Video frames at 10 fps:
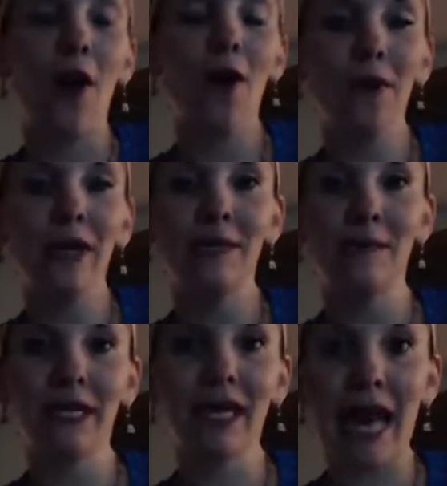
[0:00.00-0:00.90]
always
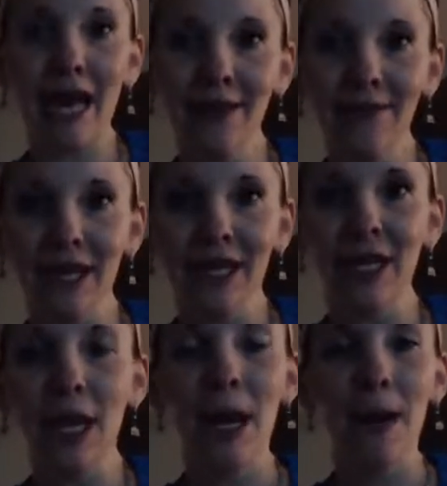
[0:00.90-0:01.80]
be
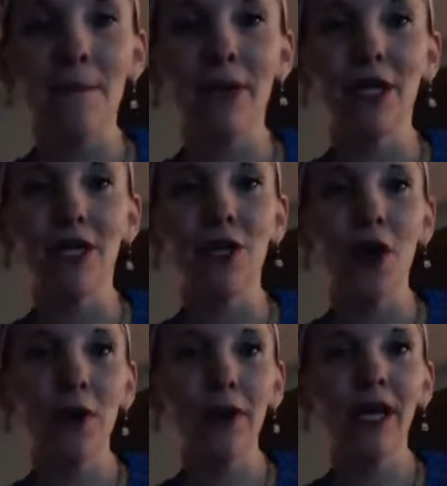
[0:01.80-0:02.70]
elevated, but
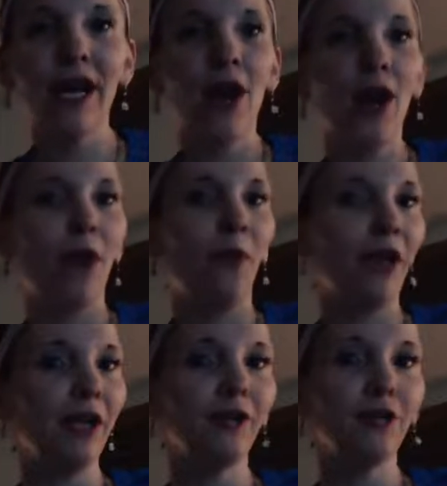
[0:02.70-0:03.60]
knowing
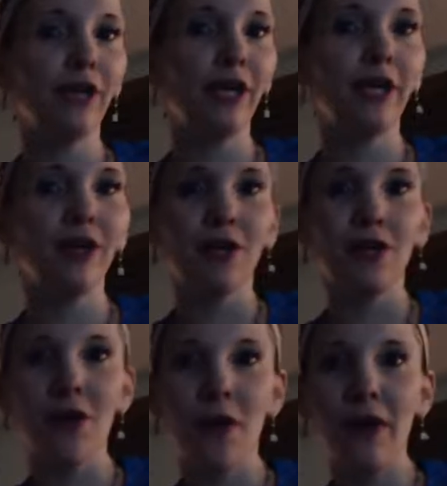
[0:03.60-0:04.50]
when you're triggered,
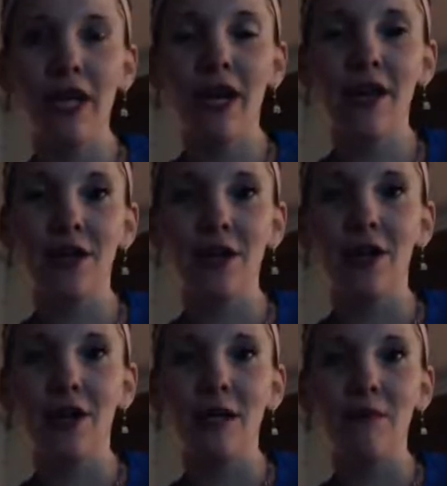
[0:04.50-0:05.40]
knowing
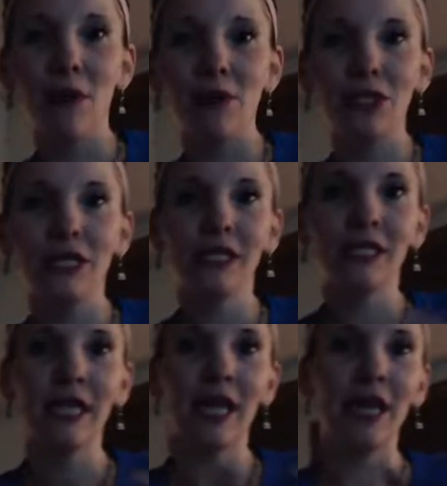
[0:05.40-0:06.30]
the
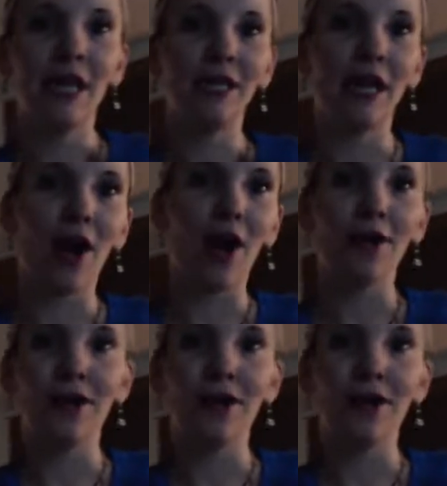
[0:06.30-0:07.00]
emotions that are